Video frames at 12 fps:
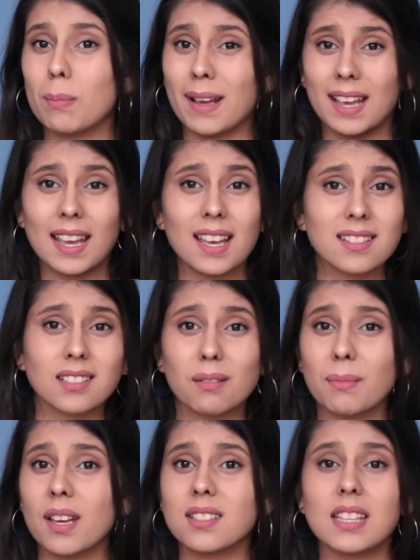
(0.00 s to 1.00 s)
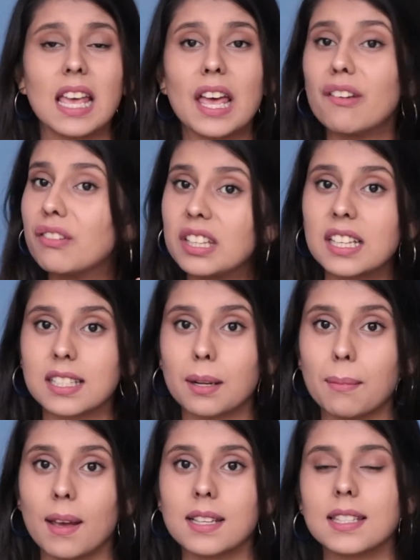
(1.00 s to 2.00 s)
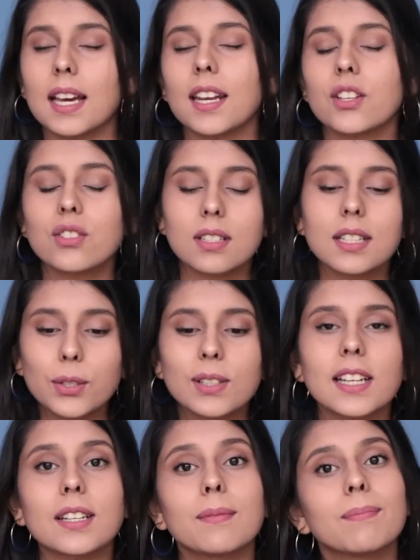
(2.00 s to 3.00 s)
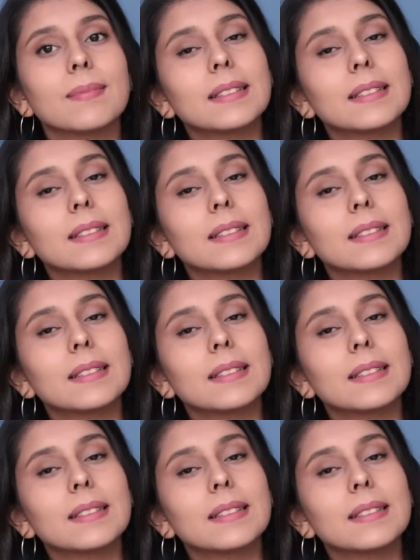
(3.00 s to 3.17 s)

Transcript: My hair's in a mess, everything's in a mess, and I just need to get,